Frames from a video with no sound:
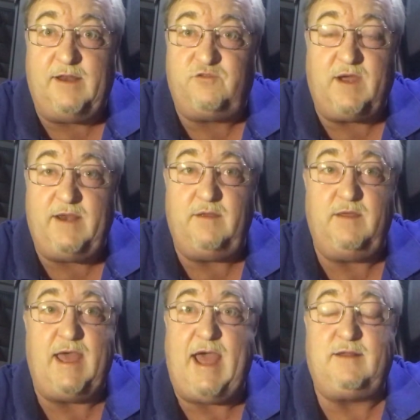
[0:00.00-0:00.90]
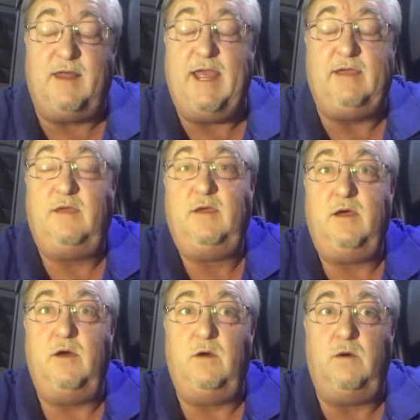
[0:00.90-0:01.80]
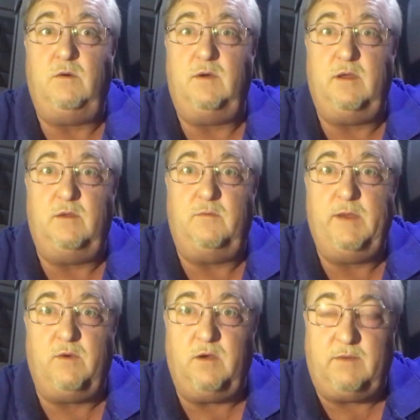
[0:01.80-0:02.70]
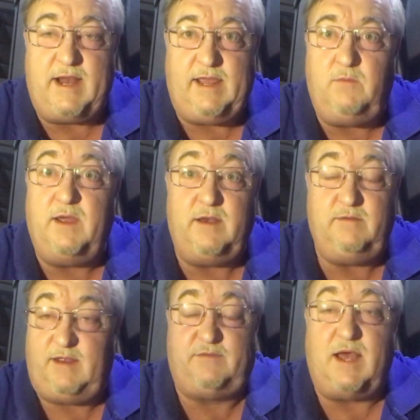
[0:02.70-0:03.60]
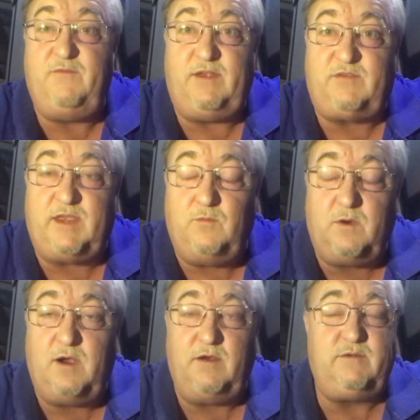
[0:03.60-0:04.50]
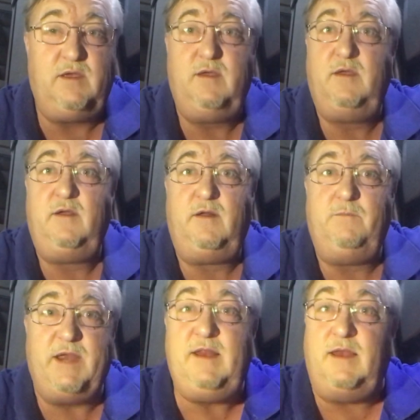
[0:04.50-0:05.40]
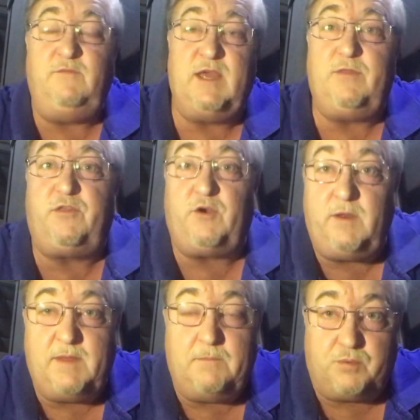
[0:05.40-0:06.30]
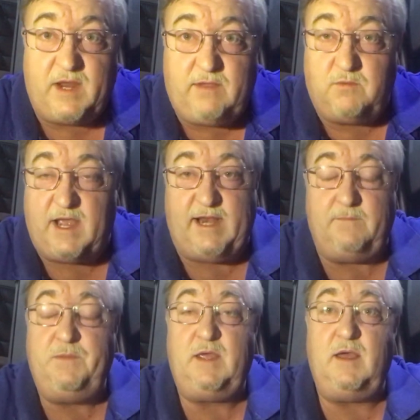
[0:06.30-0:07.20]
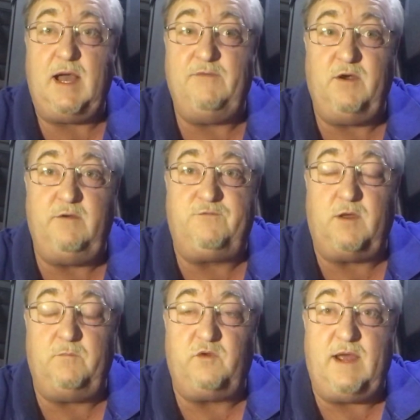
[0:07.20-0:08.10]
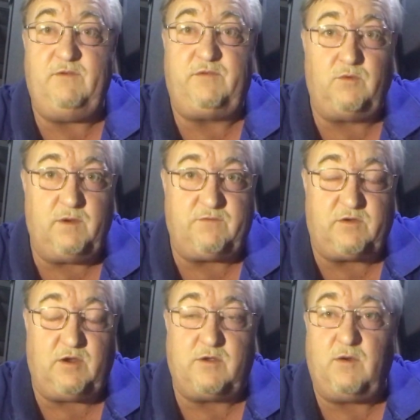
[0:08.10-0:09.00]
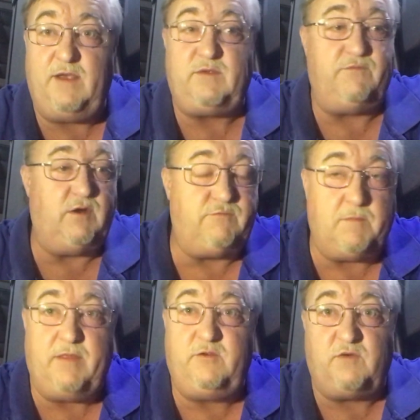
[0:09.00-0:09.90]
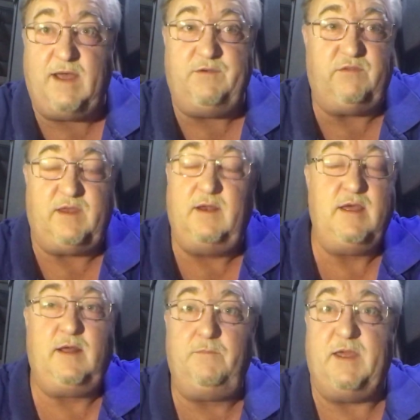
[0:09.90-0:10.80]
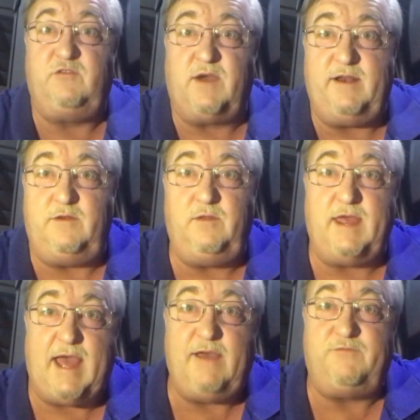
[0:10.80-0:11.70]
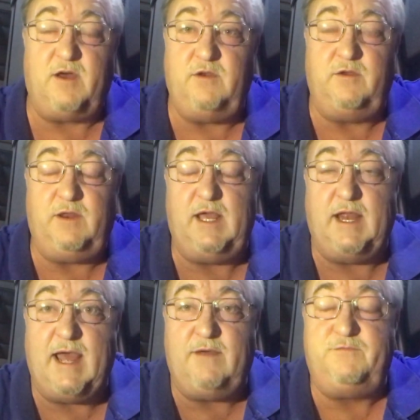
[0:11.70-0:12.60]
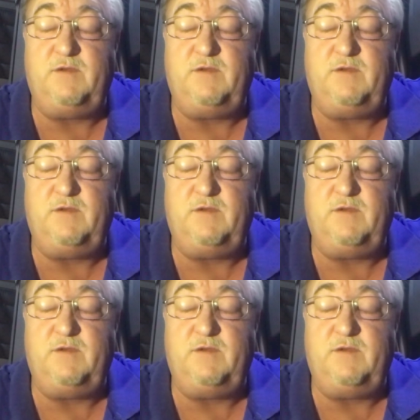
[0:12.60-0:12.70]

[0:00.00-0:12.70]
and trying to act like, oh, we weren't ready, when it's obviously weren't. They didn't even get the 30-minute break right. I've heard from drivers who work for Turquoise, I've heard from other drivers that they tried to do the half on duty and half